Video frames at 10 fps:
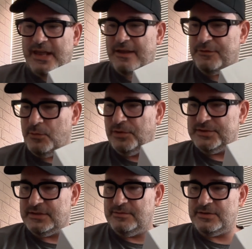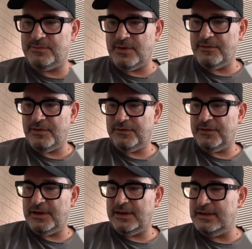get for a 1:200, but I've got a
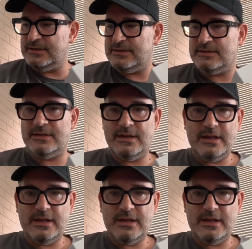feeling it's